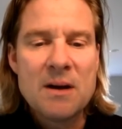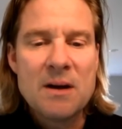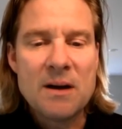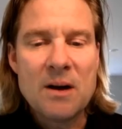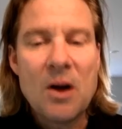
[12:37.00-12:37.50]

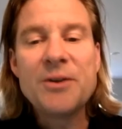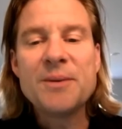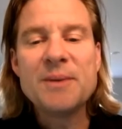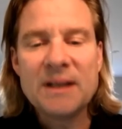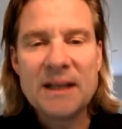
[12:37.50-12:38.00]

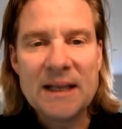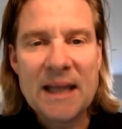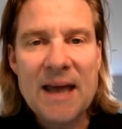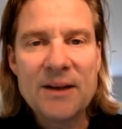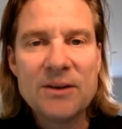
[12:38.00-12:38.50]
ultimately
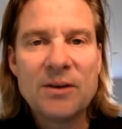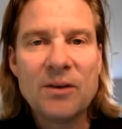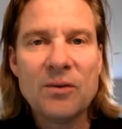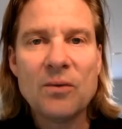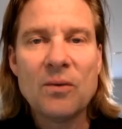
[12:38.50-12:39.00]
led
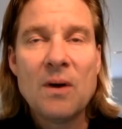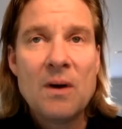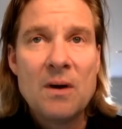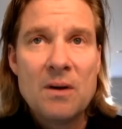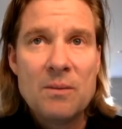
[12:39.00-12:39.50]
to
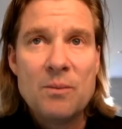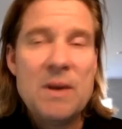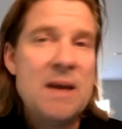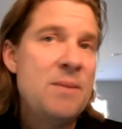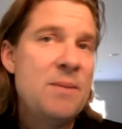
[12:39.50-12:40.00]

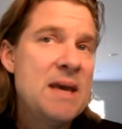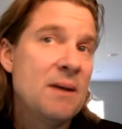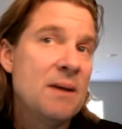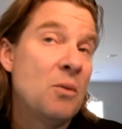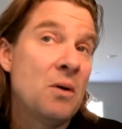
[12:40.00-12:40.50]
me being
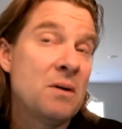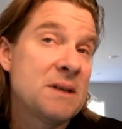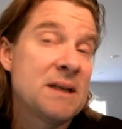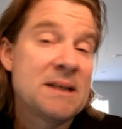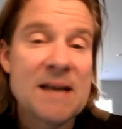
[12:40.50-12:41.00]
a more
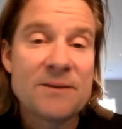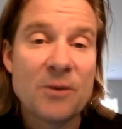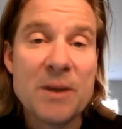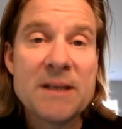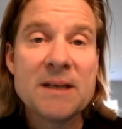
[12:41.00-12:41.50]
successful
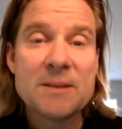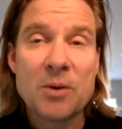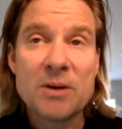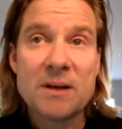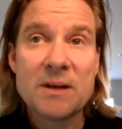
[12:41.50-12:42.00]
business
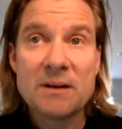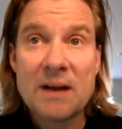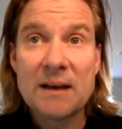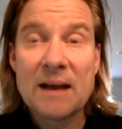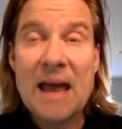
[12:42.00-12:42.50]
person
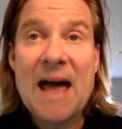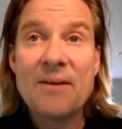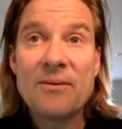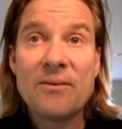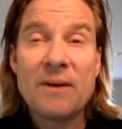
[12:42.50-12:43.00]
and to
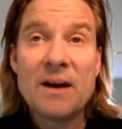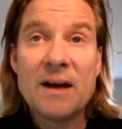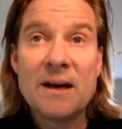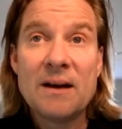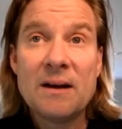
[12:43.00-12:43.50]
have
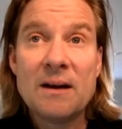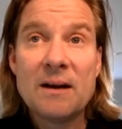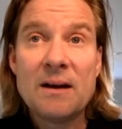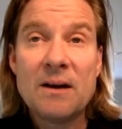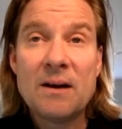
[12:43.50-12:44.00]

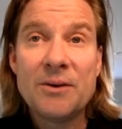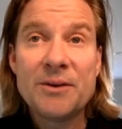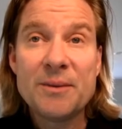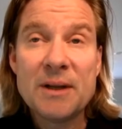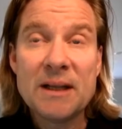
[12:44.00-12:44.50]

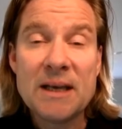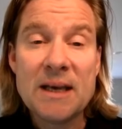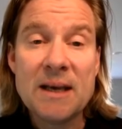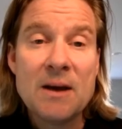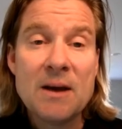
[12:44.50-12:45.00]

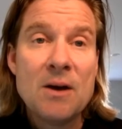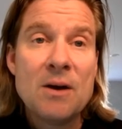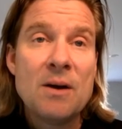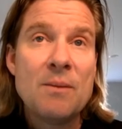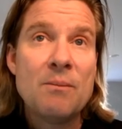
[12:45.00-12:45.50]
ultimately
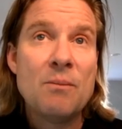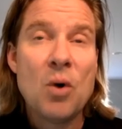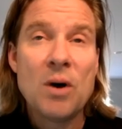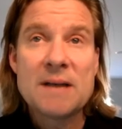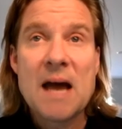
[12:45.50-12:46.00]

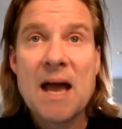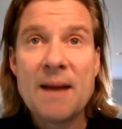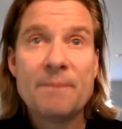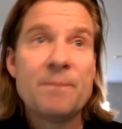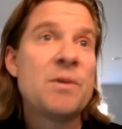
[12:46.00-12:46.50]
more
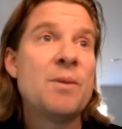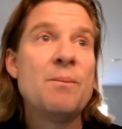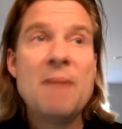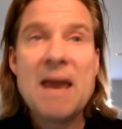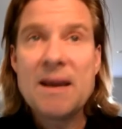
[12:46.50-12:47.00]
time to
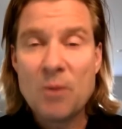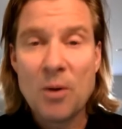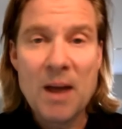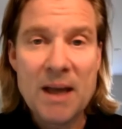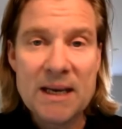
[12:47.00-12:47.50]
make more
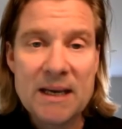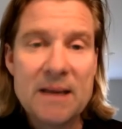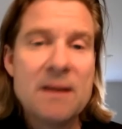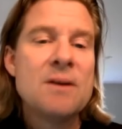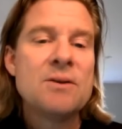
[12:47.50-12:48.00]
money,
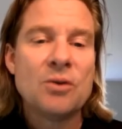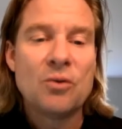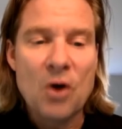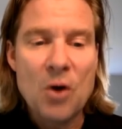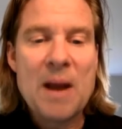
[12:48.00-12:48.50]
to
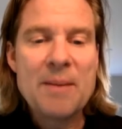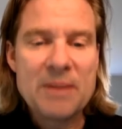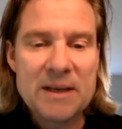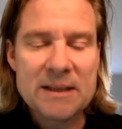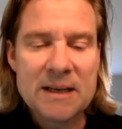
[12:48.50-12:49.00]
grow my
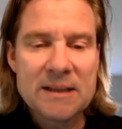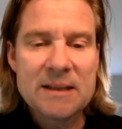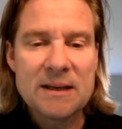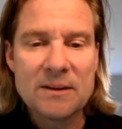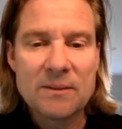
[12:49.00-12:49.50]
business,
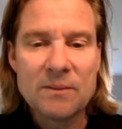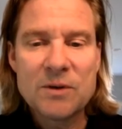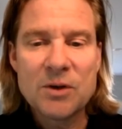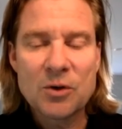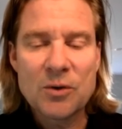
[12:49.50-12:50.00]
and
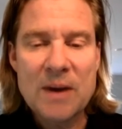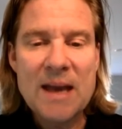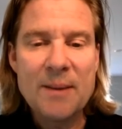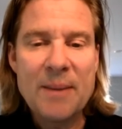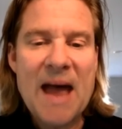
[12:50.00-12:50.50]
to create
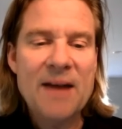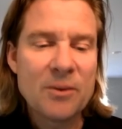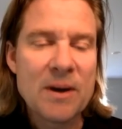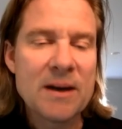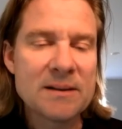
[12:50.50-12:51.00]
a
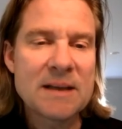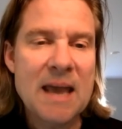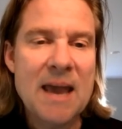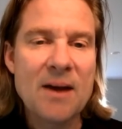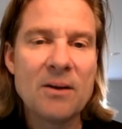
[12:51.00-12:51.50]
pathway to
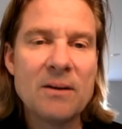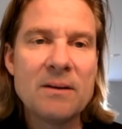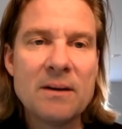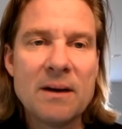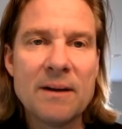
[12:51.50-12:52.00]
scale
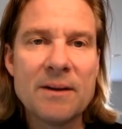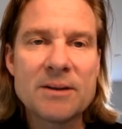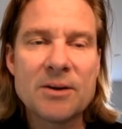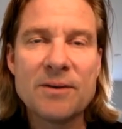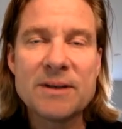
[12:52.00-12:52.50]
the
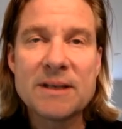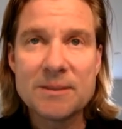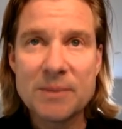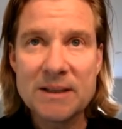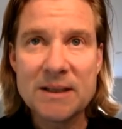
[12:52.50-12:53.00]
services
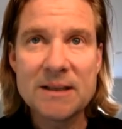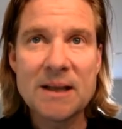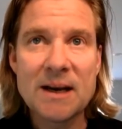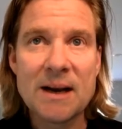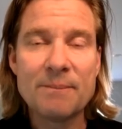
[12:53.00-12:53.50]
business
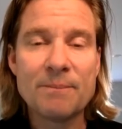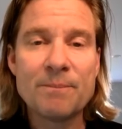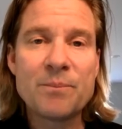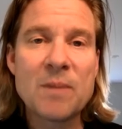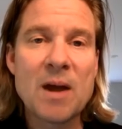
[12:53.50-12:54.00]
that I'm
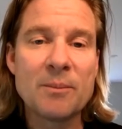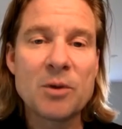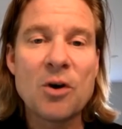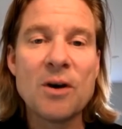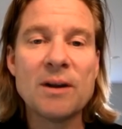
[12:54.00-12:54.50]

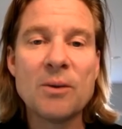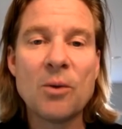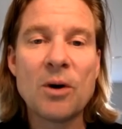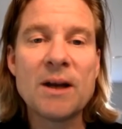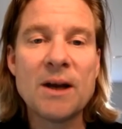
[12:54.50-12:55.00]
currently working on.